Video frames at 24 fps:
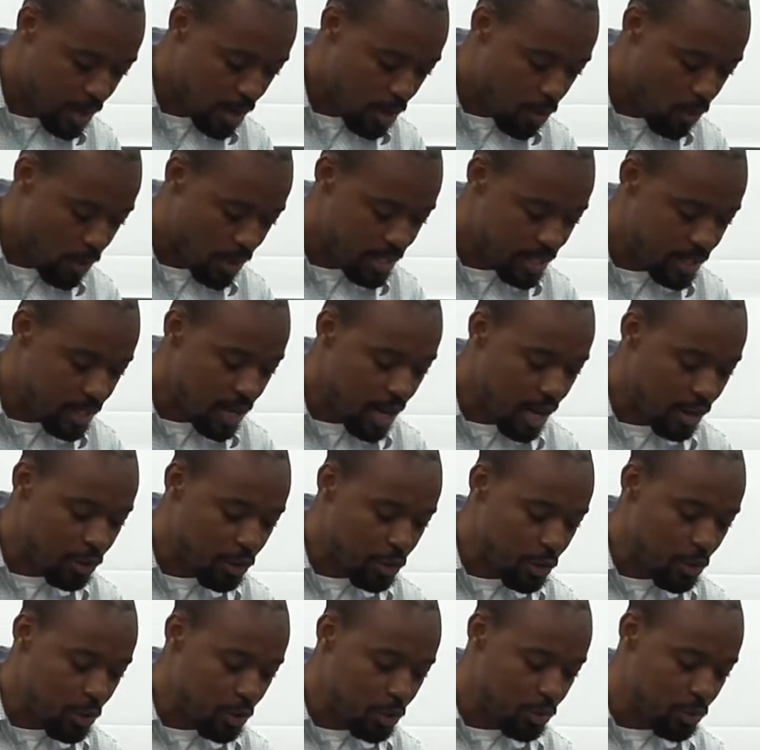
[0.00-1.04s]
Was it not
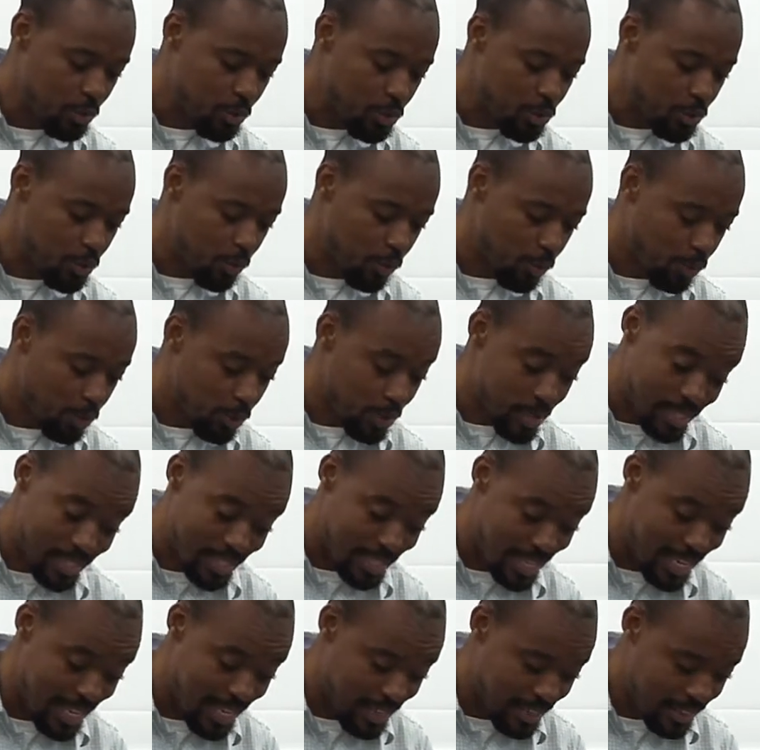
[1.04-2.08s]
those who
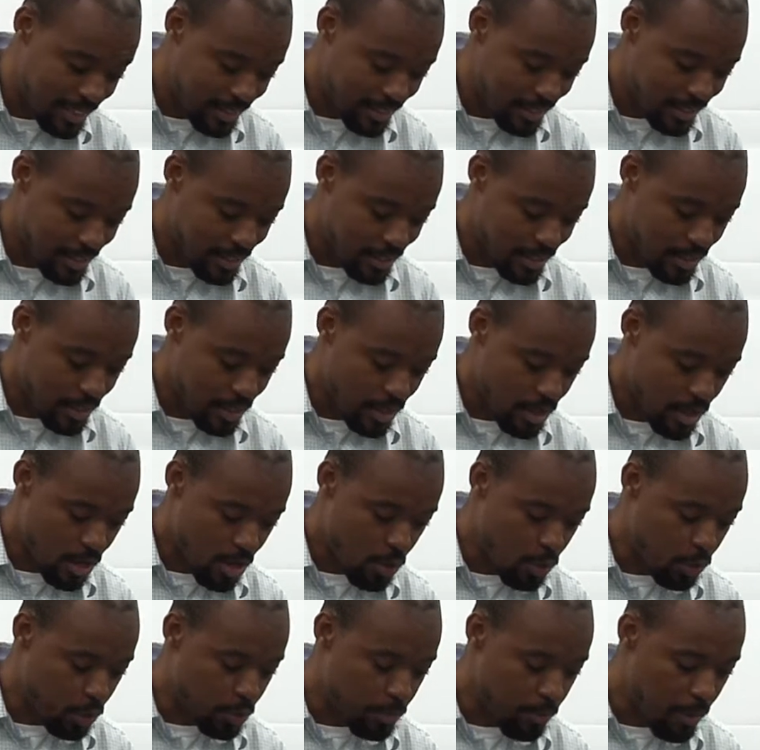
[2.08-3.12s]
sinned,
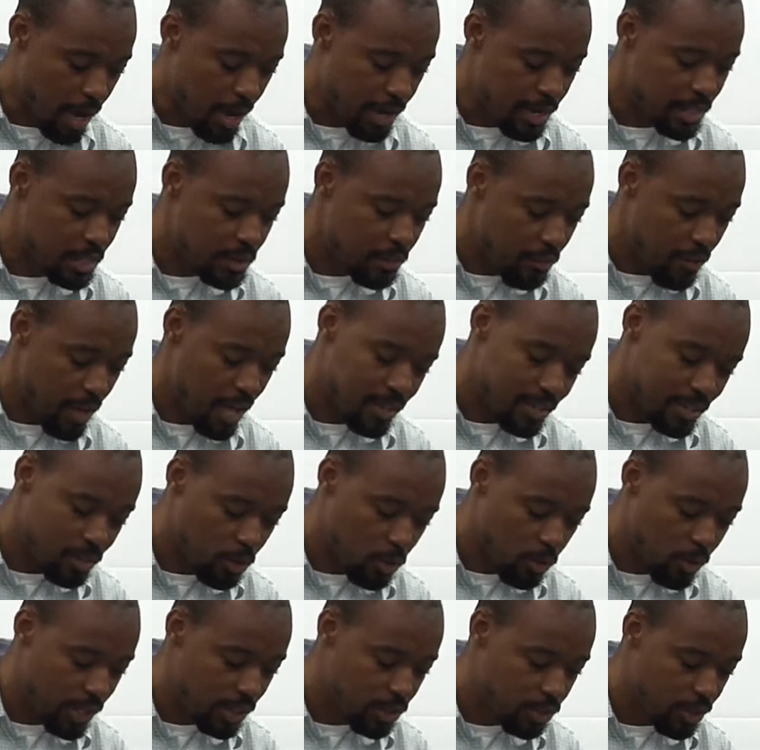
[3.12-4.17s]
whose bodies fell in the
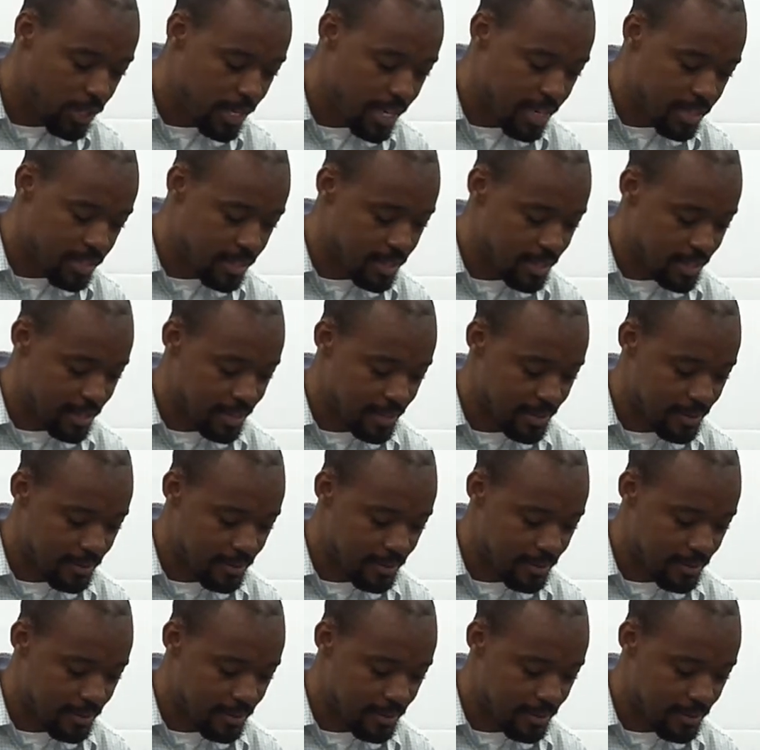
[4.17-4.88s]
wilderness?